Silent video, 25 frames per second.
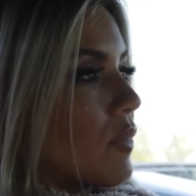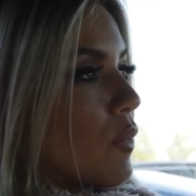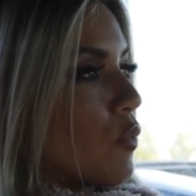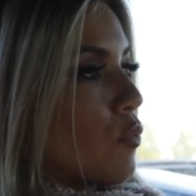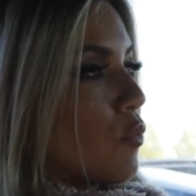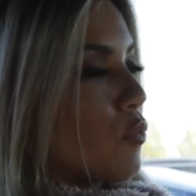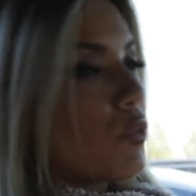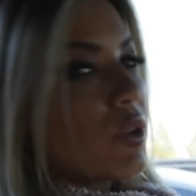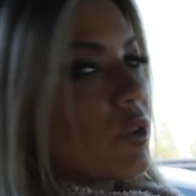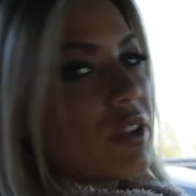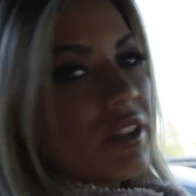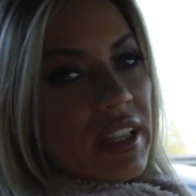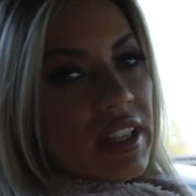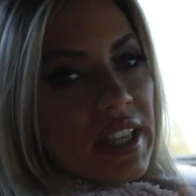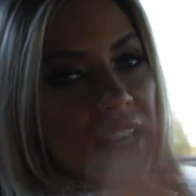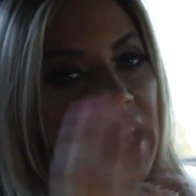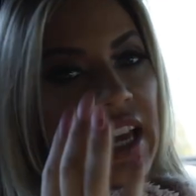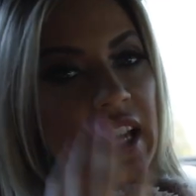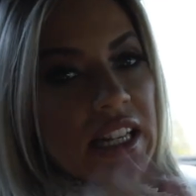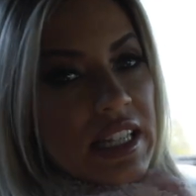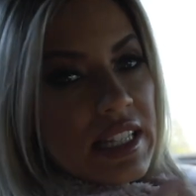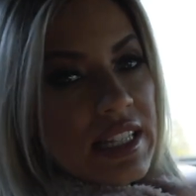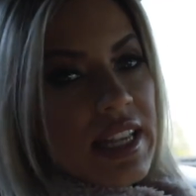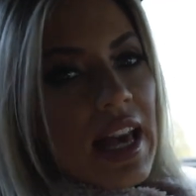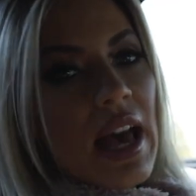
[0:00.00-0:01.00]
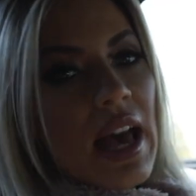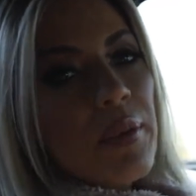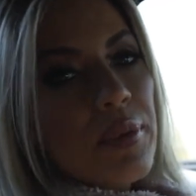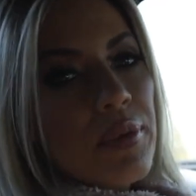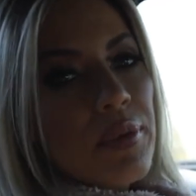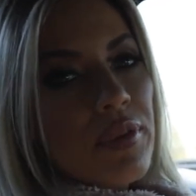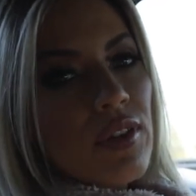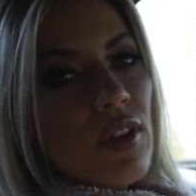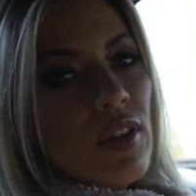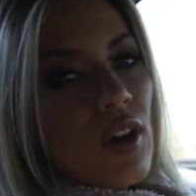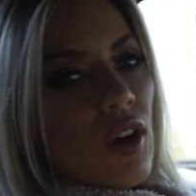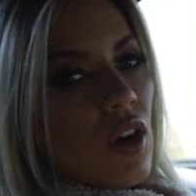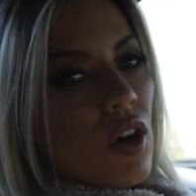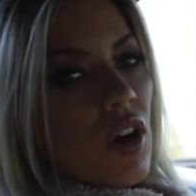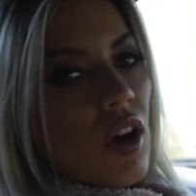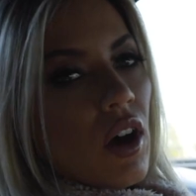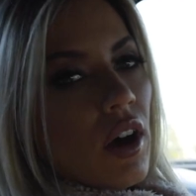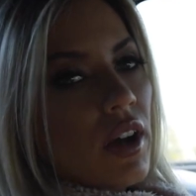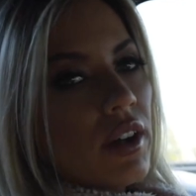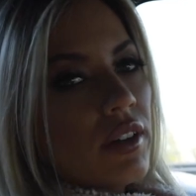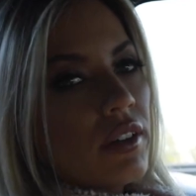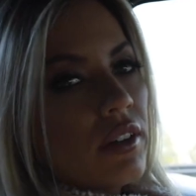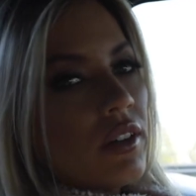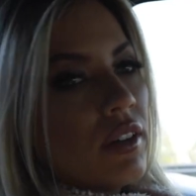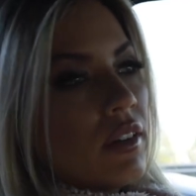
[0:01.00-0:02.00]
really in depth
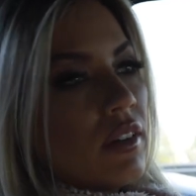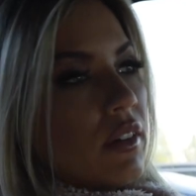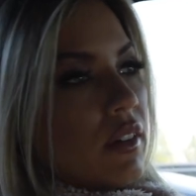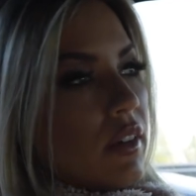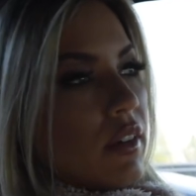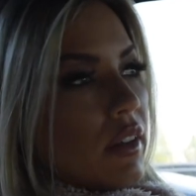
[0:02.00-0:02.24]
on